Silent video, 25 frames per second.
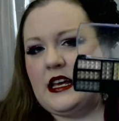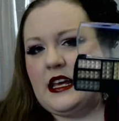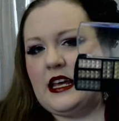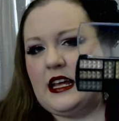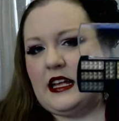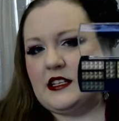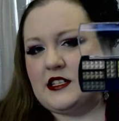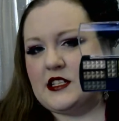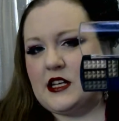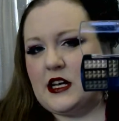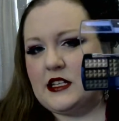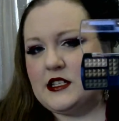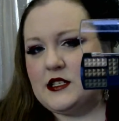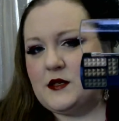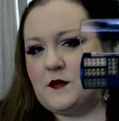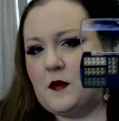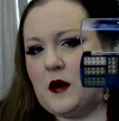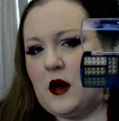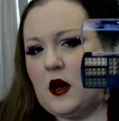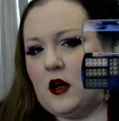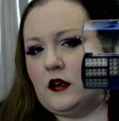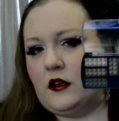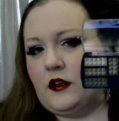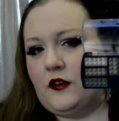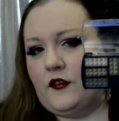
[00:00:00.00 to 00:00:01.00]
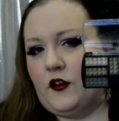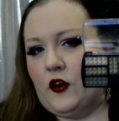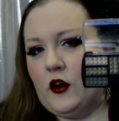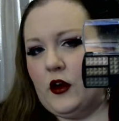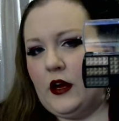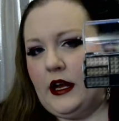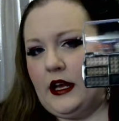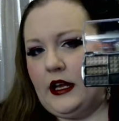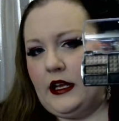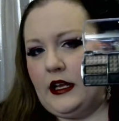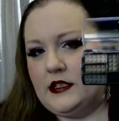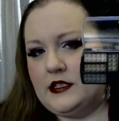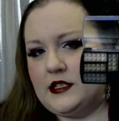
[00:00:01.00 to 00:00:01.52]
It's got some olive
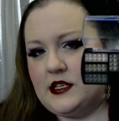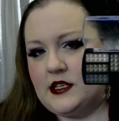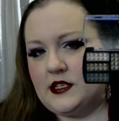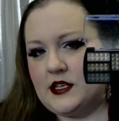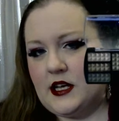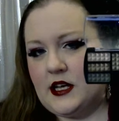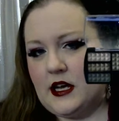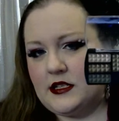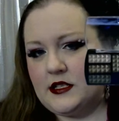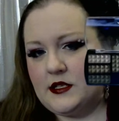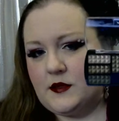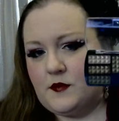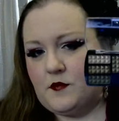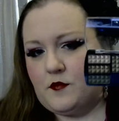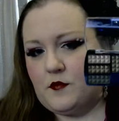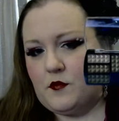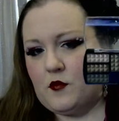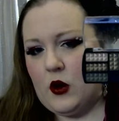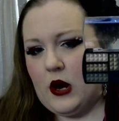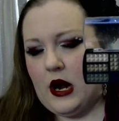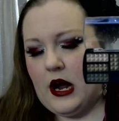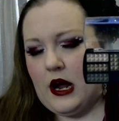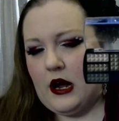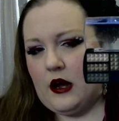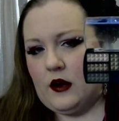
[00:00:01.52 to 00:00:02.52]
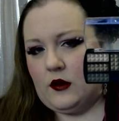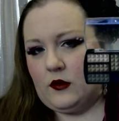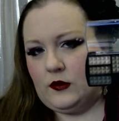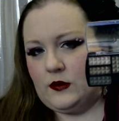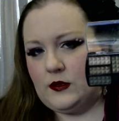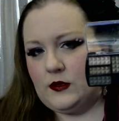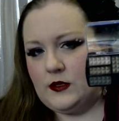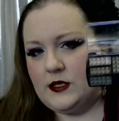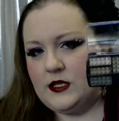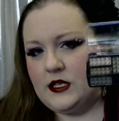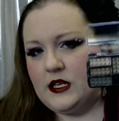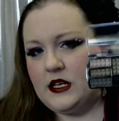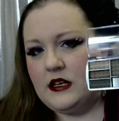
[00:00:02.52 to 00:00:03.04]
greens, it's got some
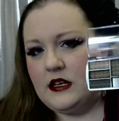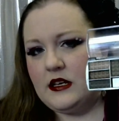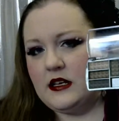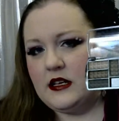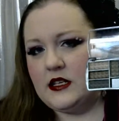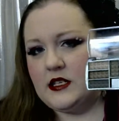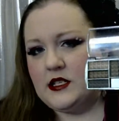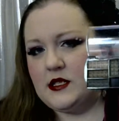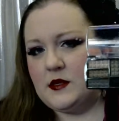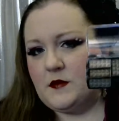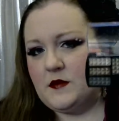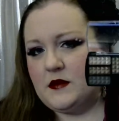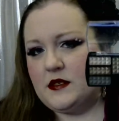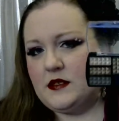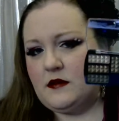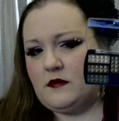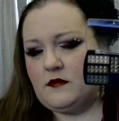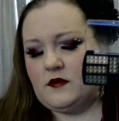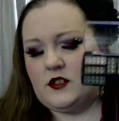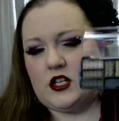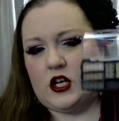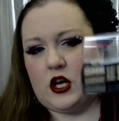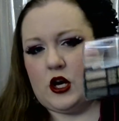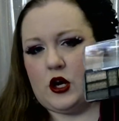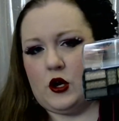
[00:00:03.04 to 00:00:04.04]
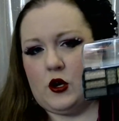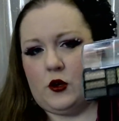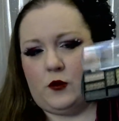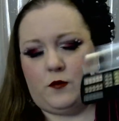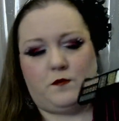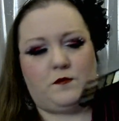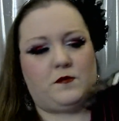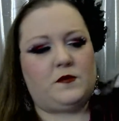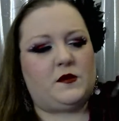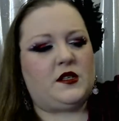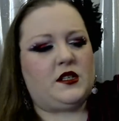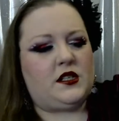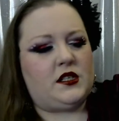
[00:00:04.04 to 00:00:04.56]
browns, some
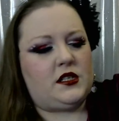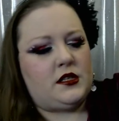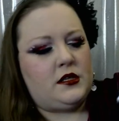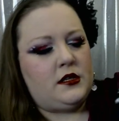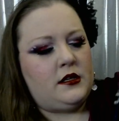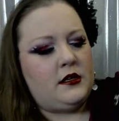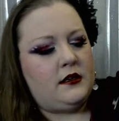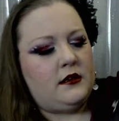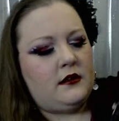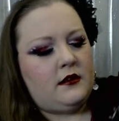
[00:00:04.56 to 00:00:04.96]
taupes,